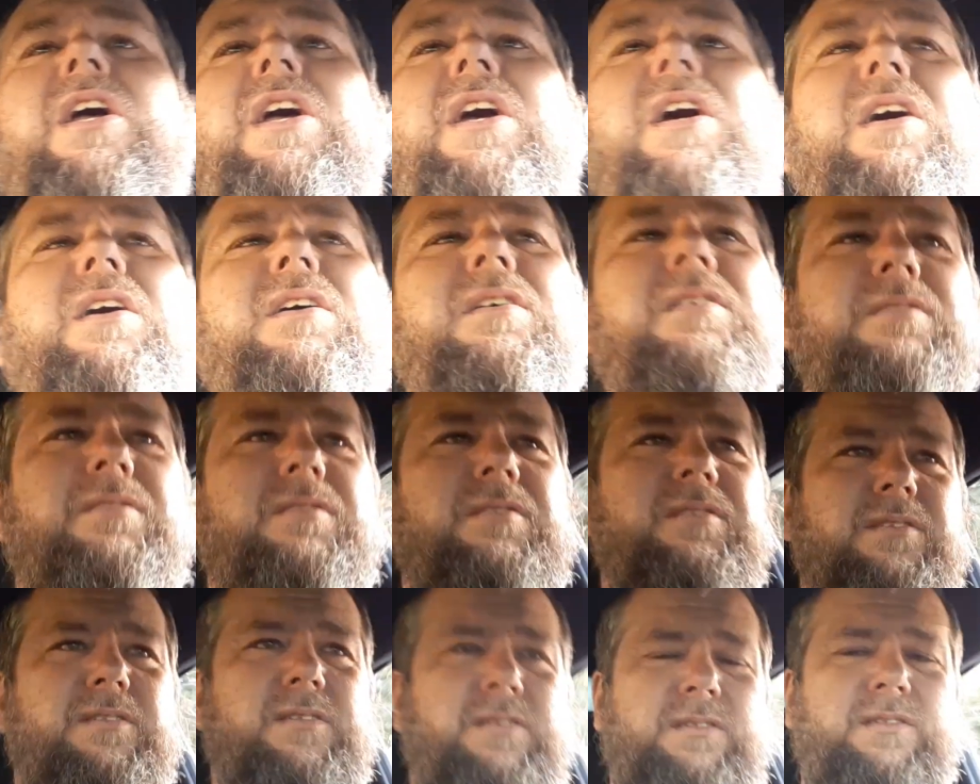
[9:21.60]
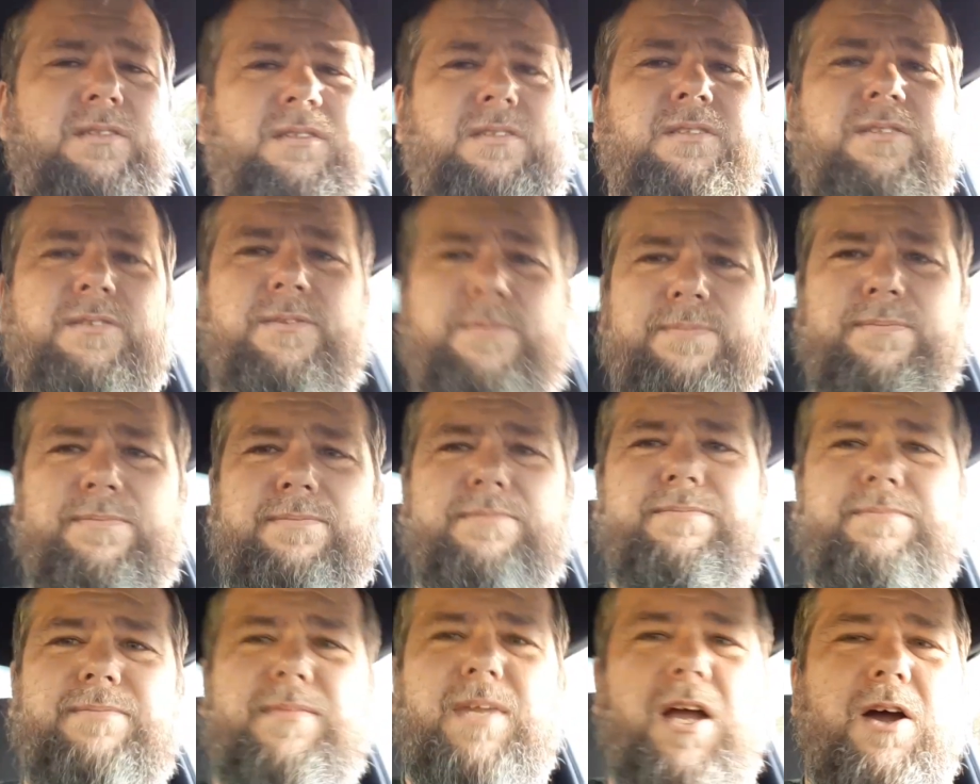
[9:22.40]
Yeah.
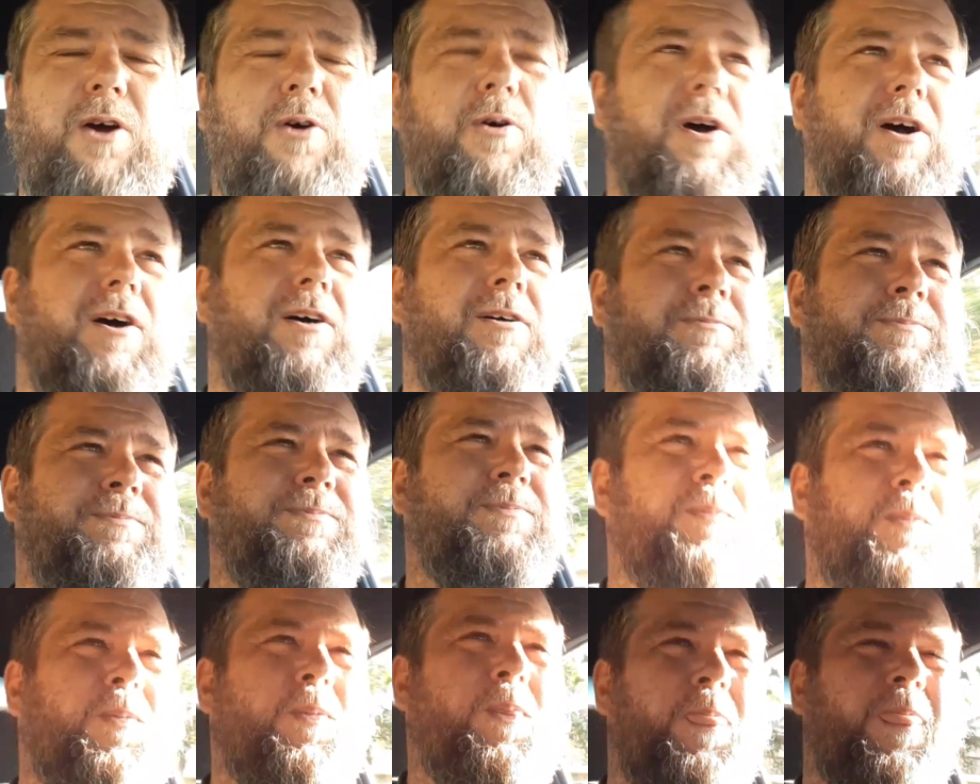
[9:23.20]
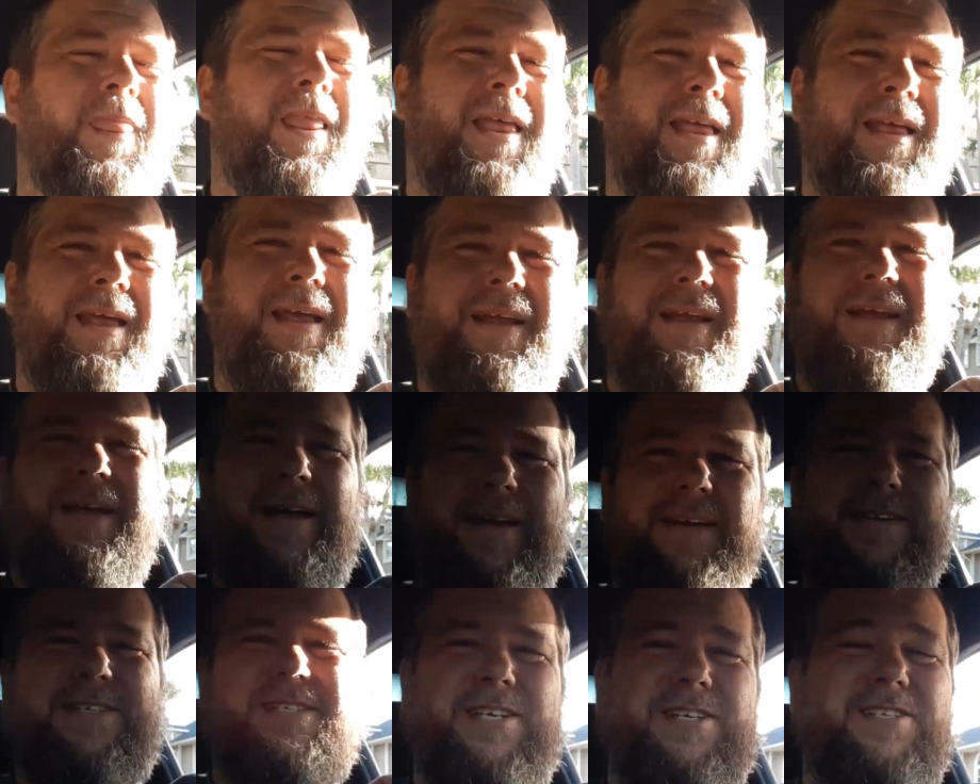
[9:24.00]
Oh well.
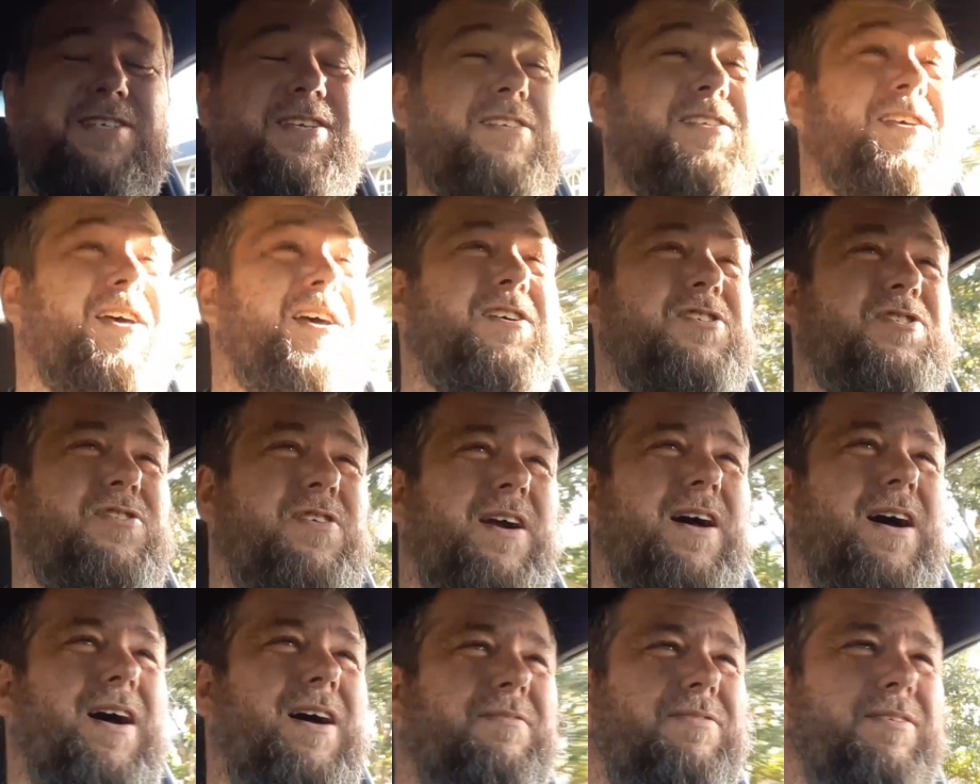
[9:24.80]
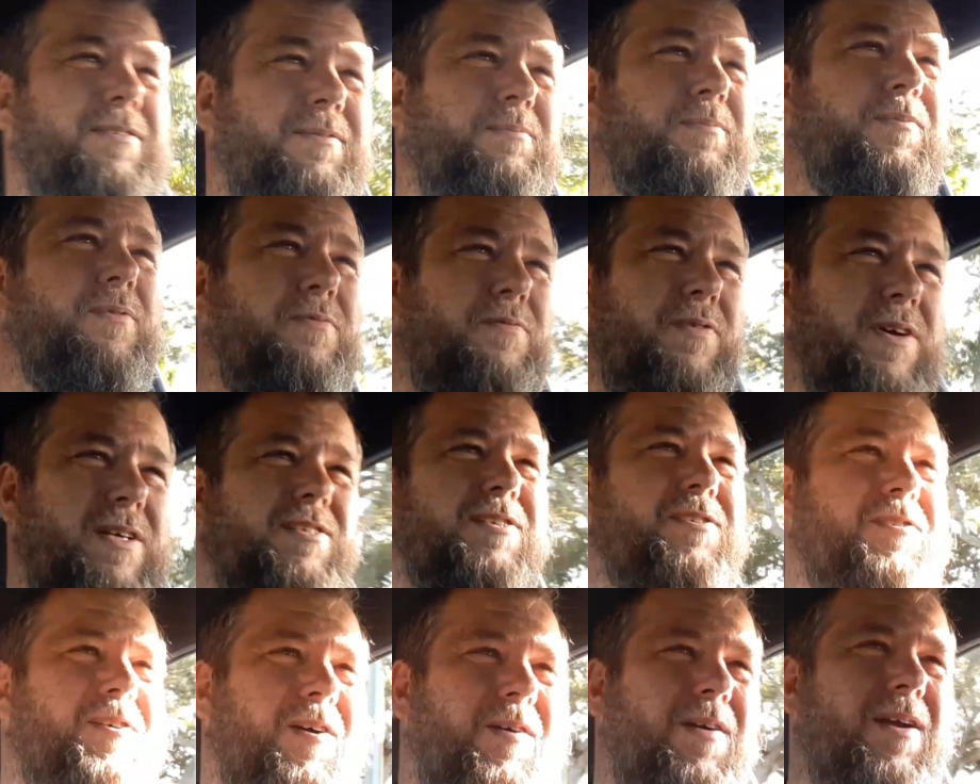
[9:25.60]
It's just a test drive. We'll
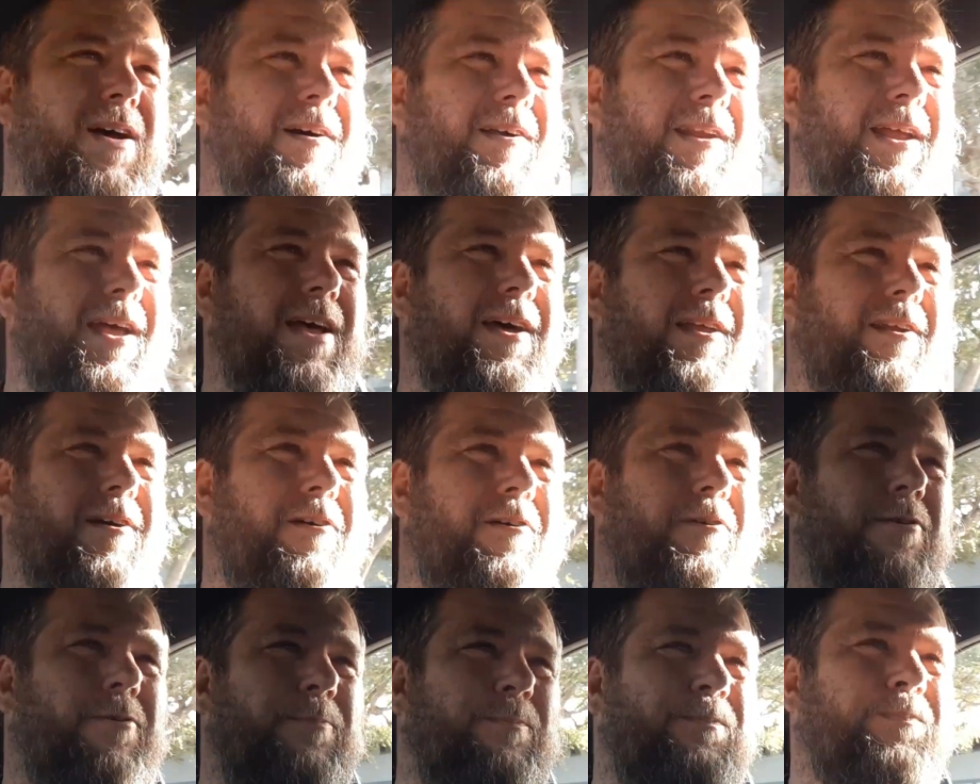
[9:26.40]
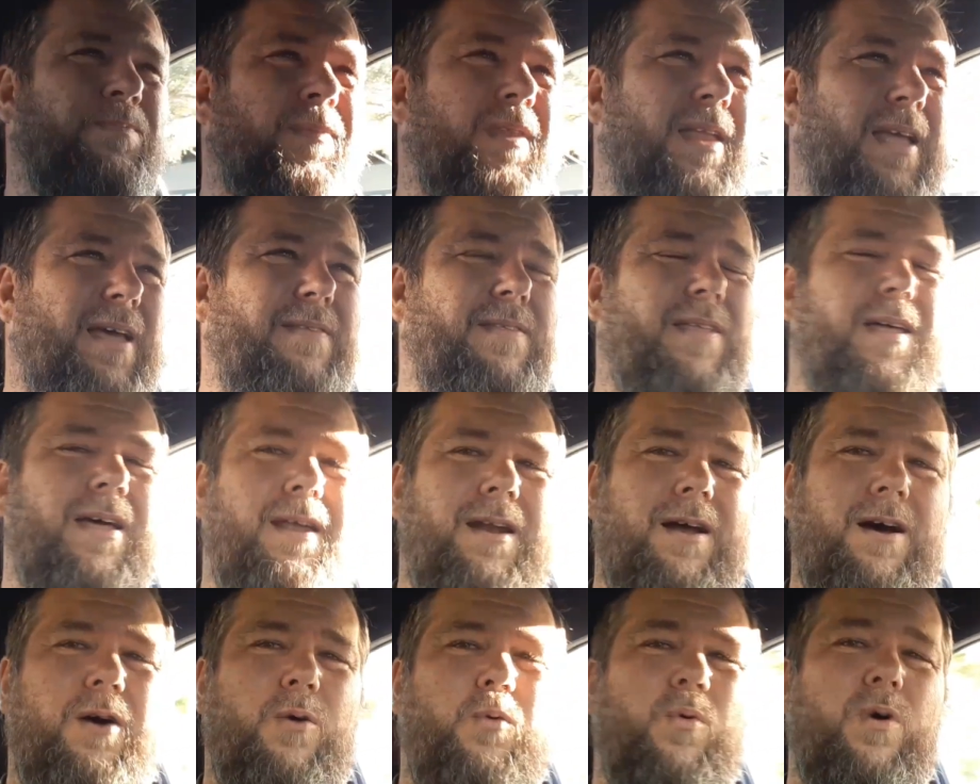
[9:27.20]
fix the turnaround, head home, and then
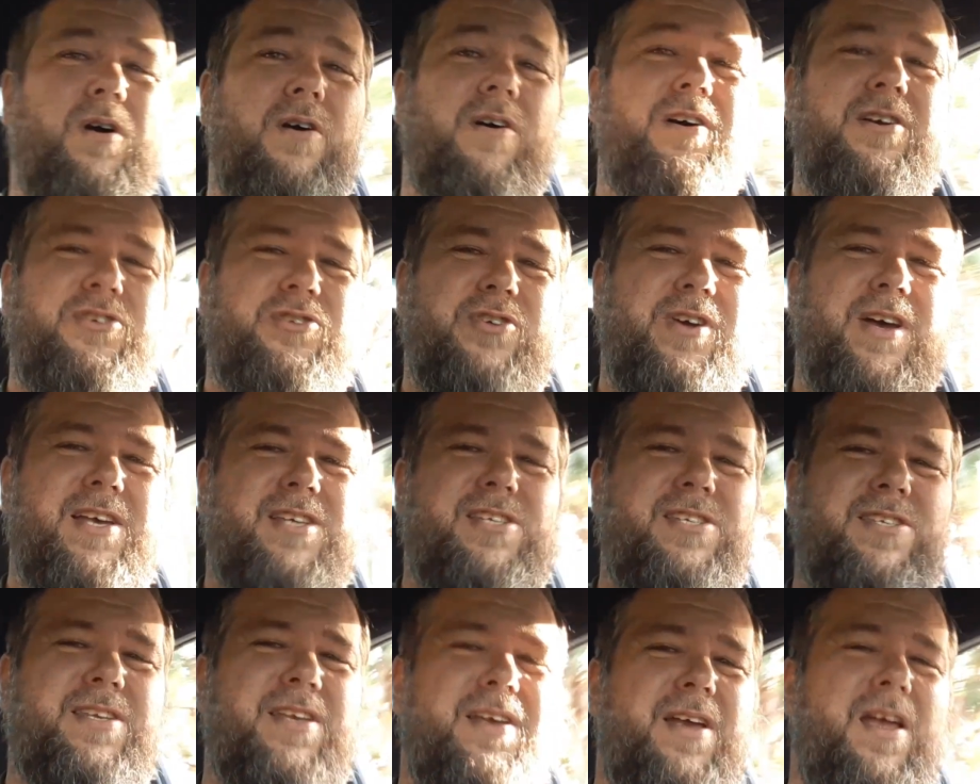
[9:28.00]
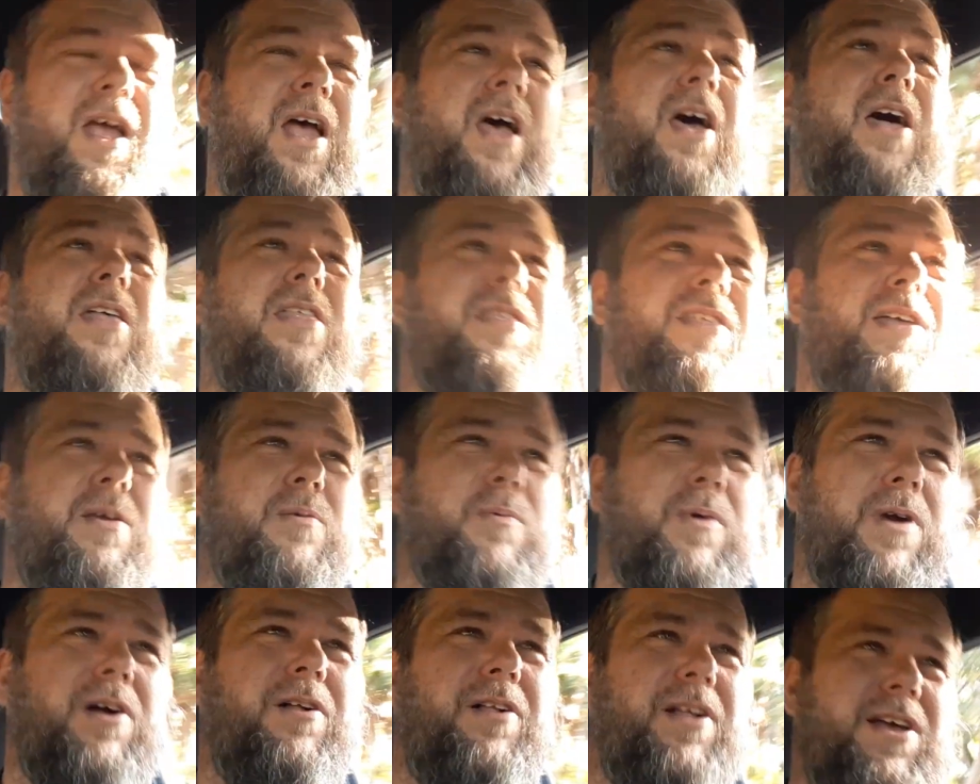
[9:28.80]
we'll address the
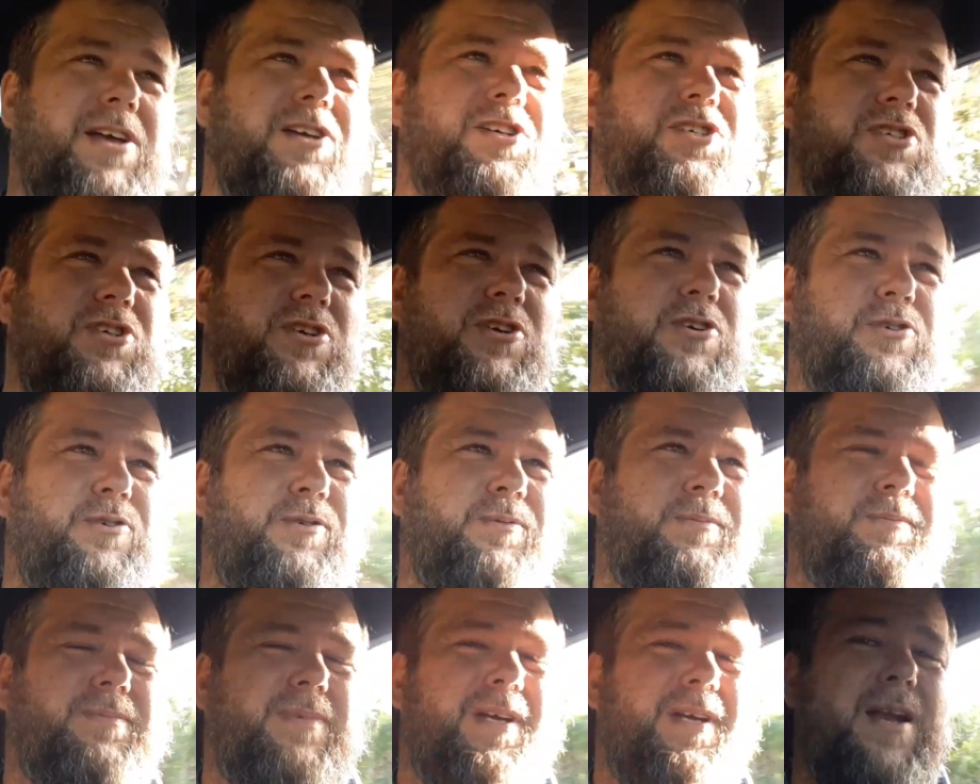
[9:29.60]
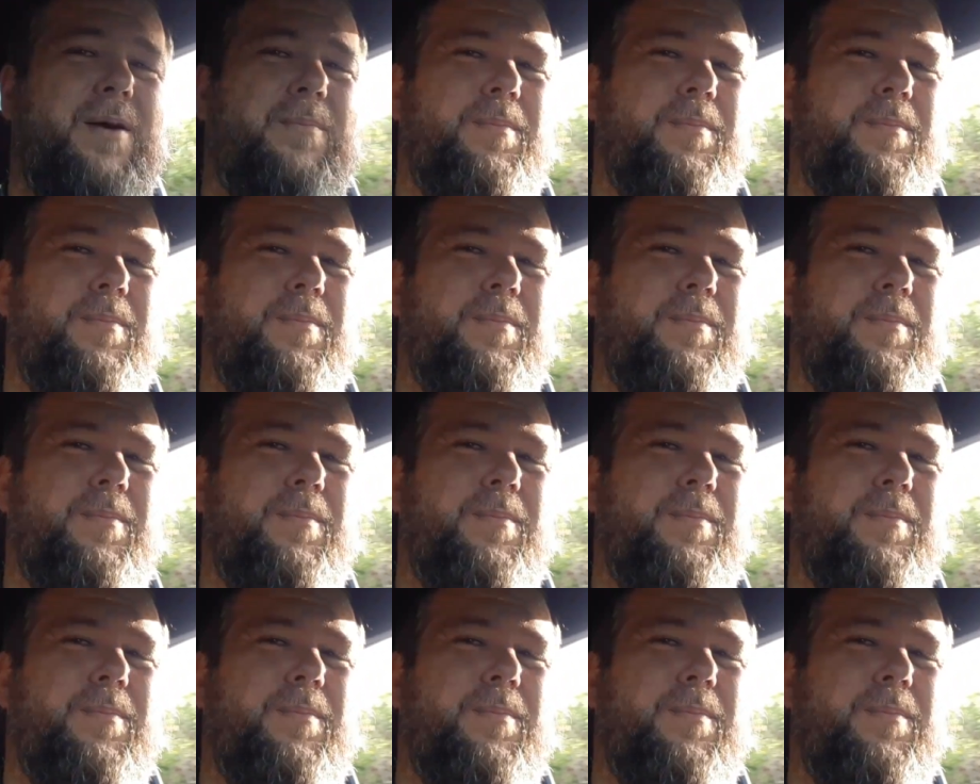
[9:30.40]
real issue in a